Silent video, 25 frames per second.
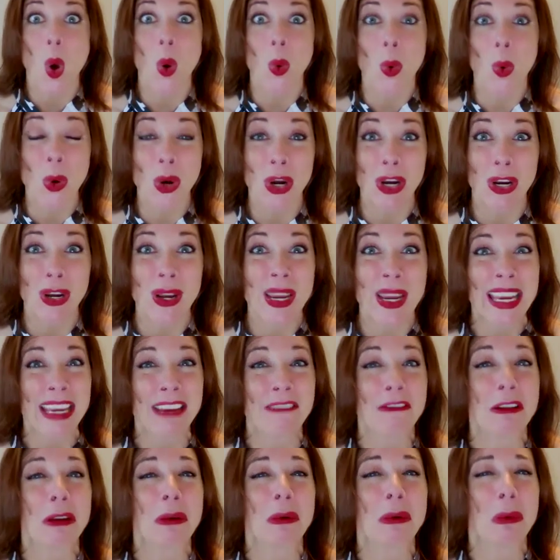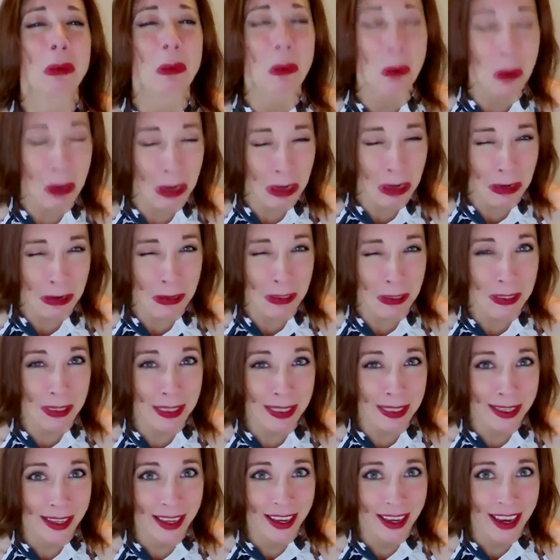Or even worse,
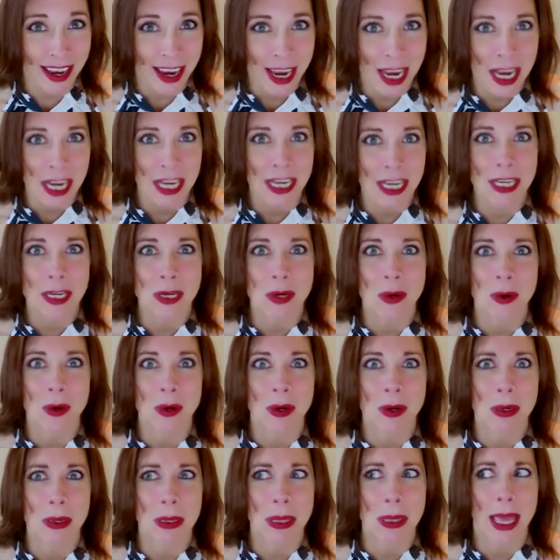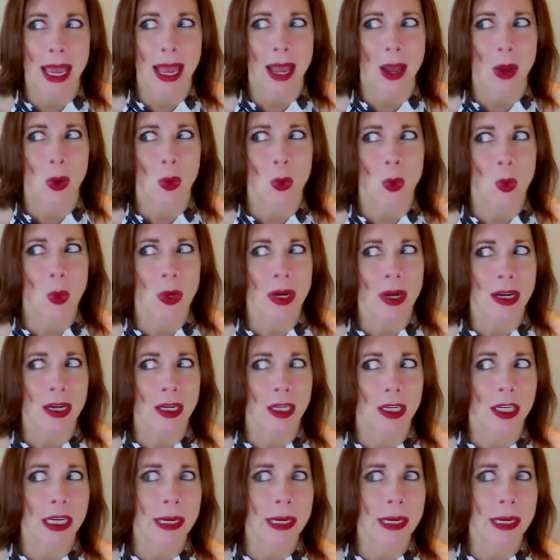you're that weird,